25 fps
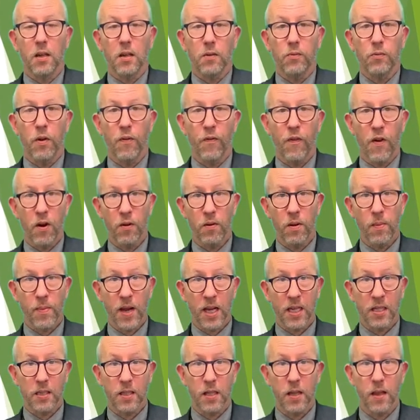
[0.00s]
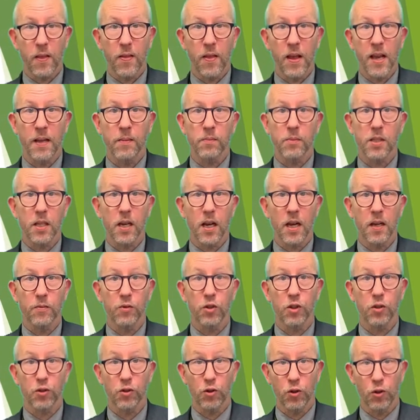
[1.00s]
Referring back to the themes that I've
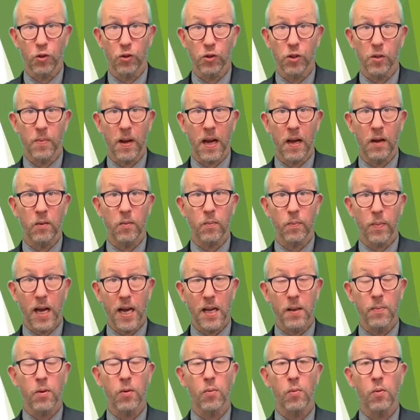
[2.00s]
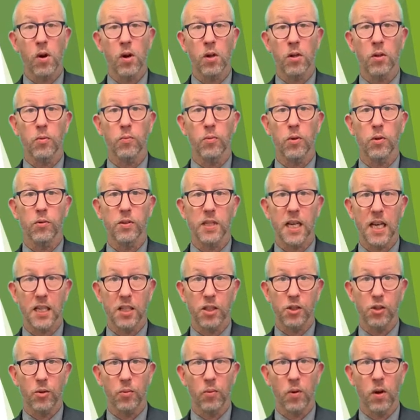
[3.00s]
just talked about, paper one will
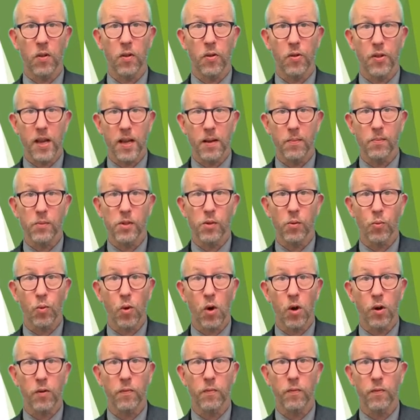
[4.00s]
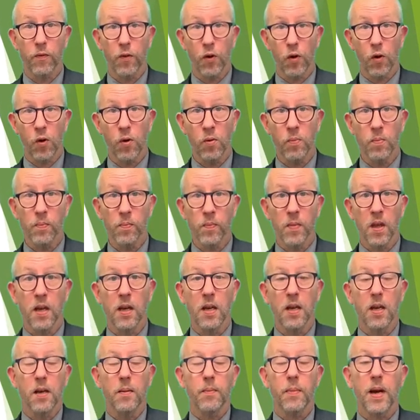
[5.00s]
test you on themes one and four,
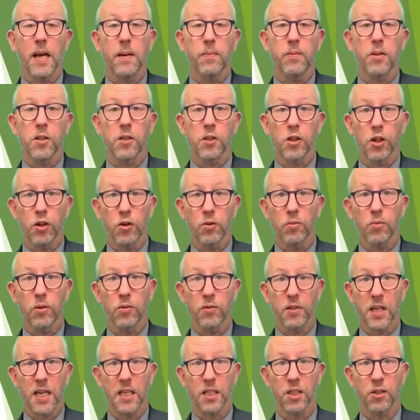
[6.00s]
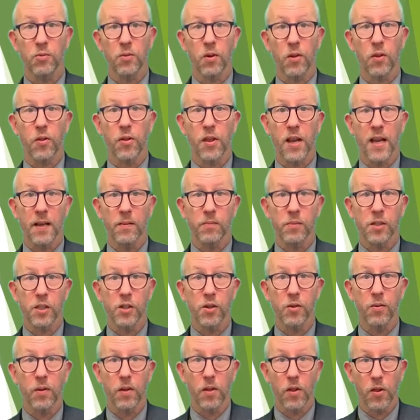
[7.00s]
paper two will test you on themes
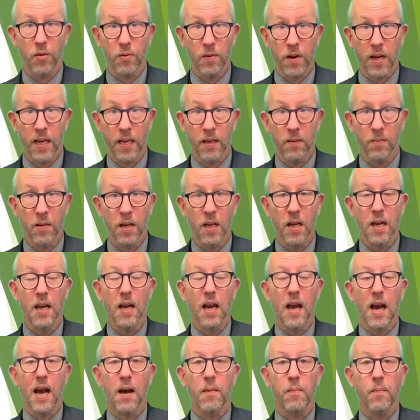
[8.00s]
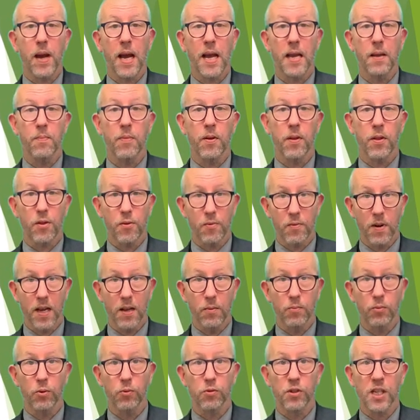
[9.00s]
two and three, and paper three
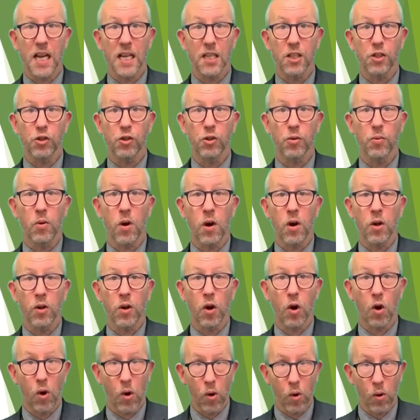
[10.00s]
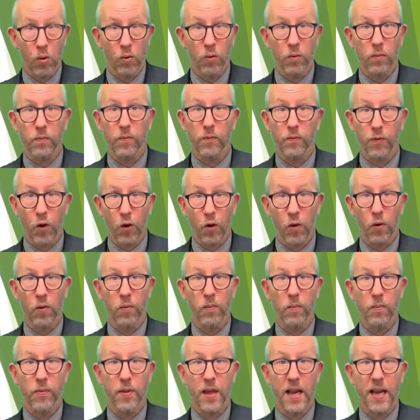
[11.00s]
will test you on all four
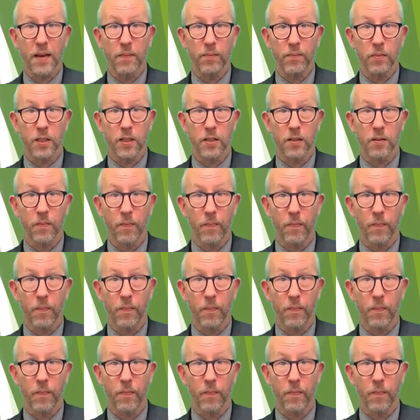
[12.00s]
themes.